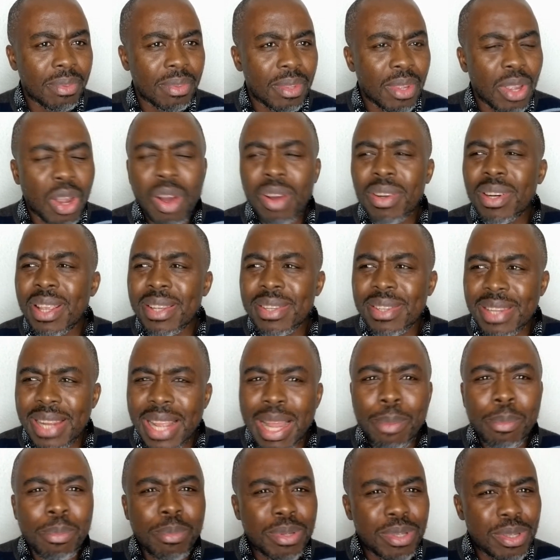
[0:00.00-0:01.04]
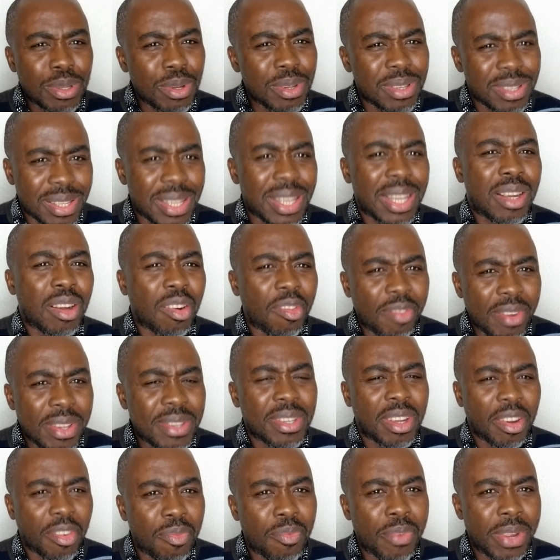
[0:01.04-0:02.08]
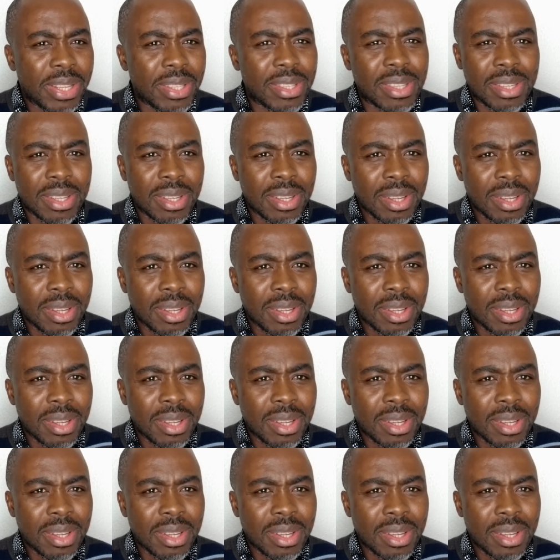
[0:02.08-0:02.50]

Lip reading: Honestly, I'm so sick of this government.